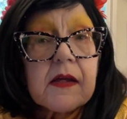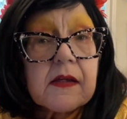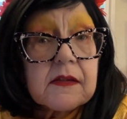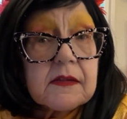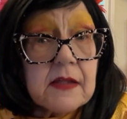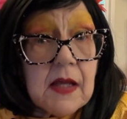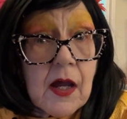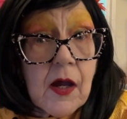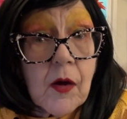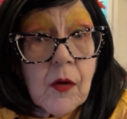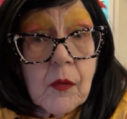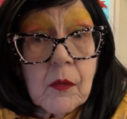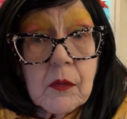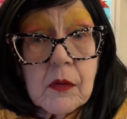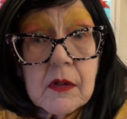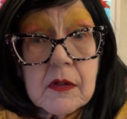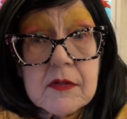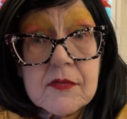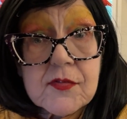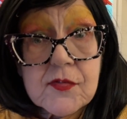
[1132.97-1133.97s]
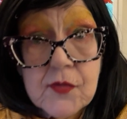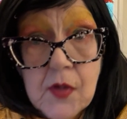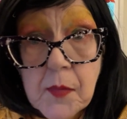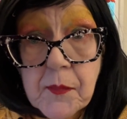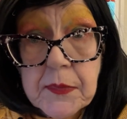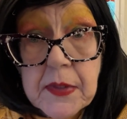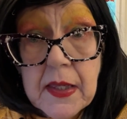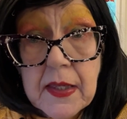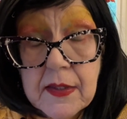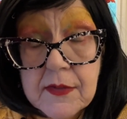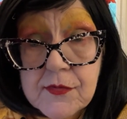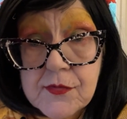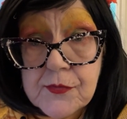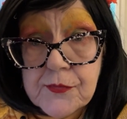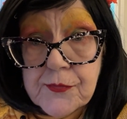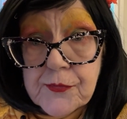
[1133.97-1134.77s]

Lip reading: Now, some cans of